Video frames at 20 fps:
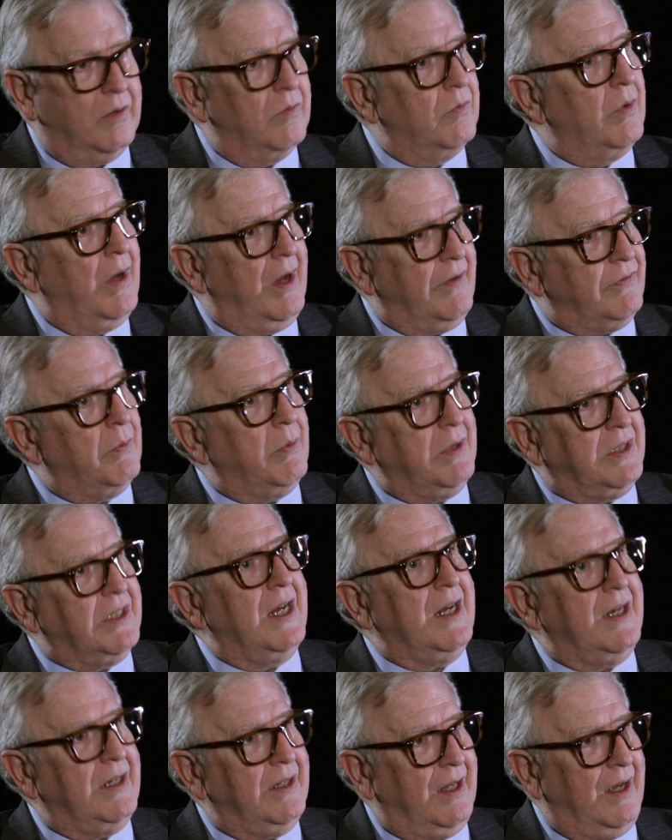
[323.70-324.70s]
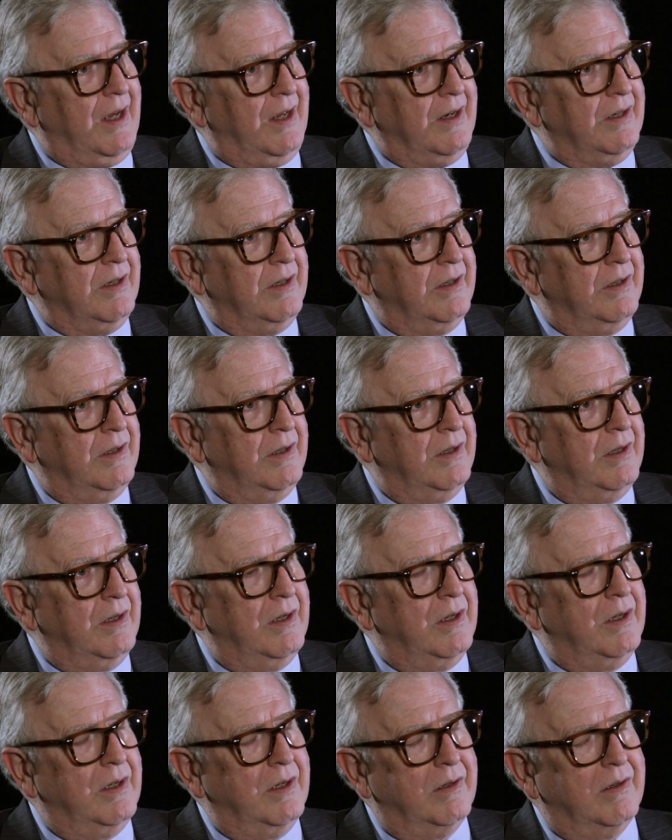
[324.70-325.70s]
we have to retain that.
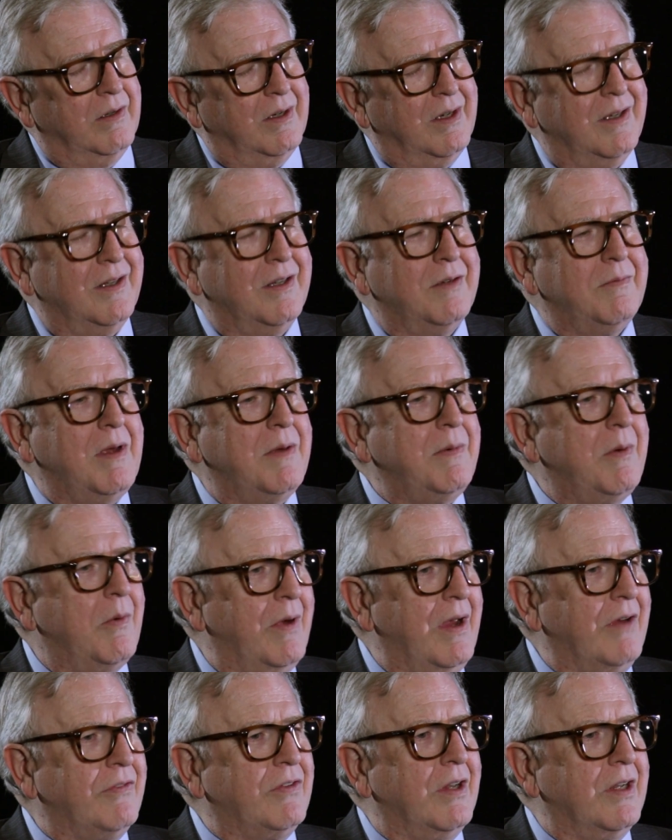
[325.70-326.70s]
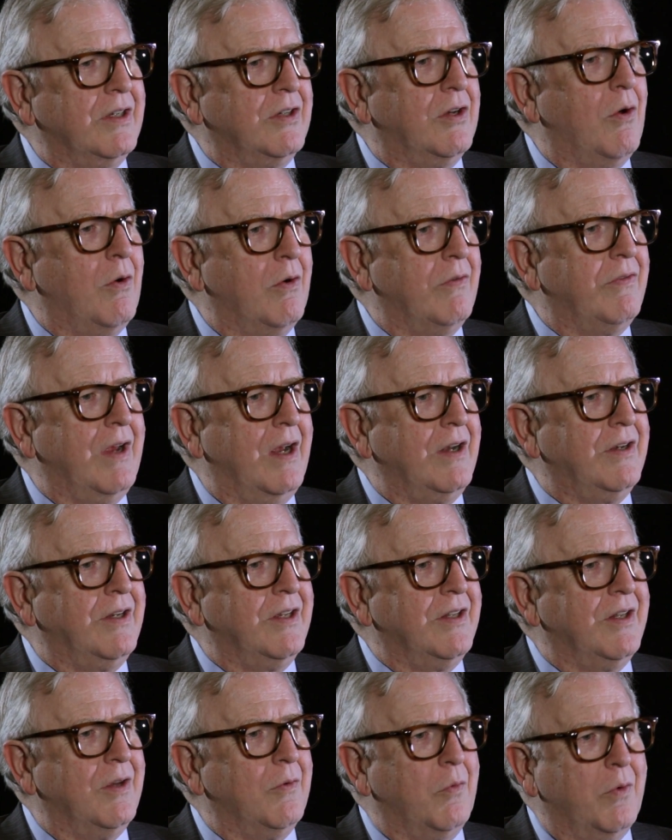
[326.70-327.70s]
I think maybe we have to let go of the
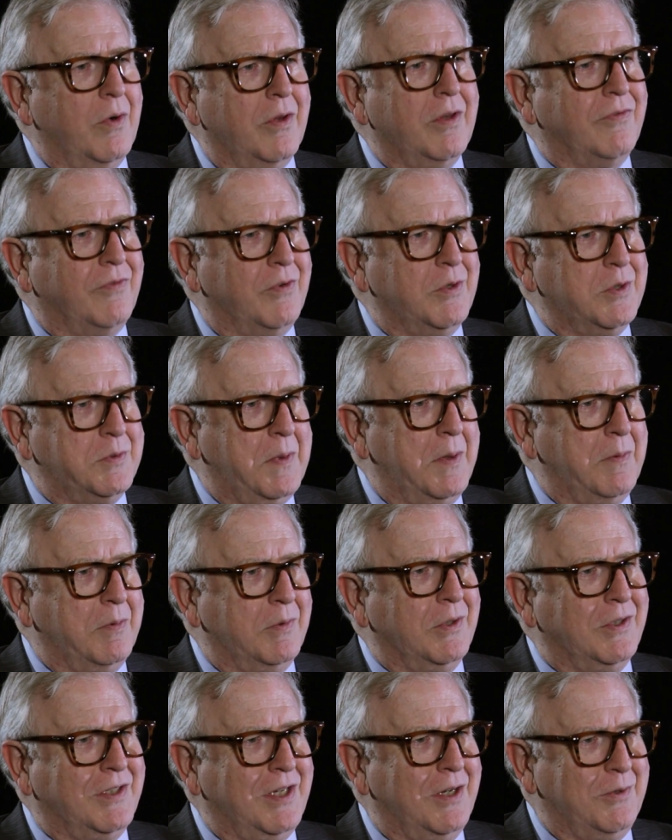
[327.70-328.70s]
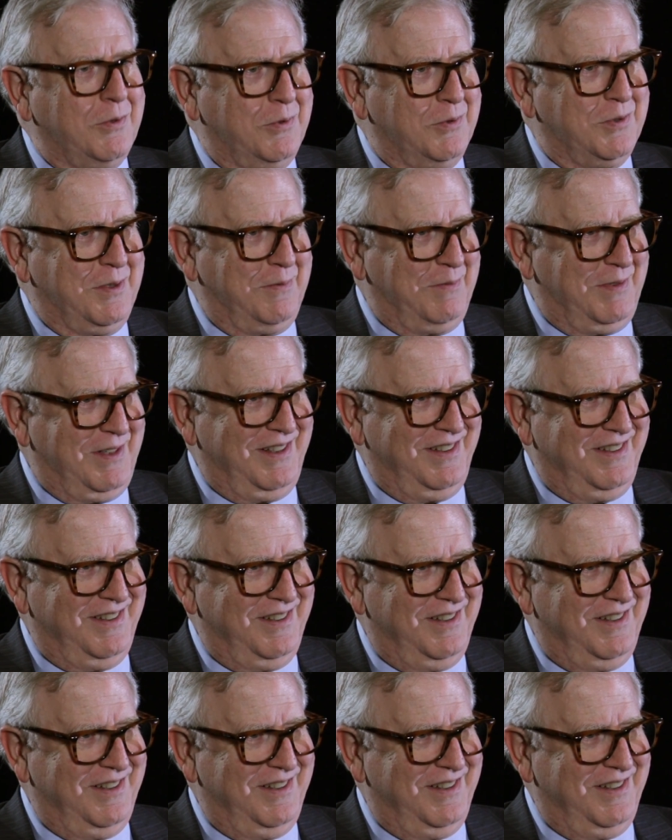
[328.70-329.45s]
idea that we're the first people to tell you something,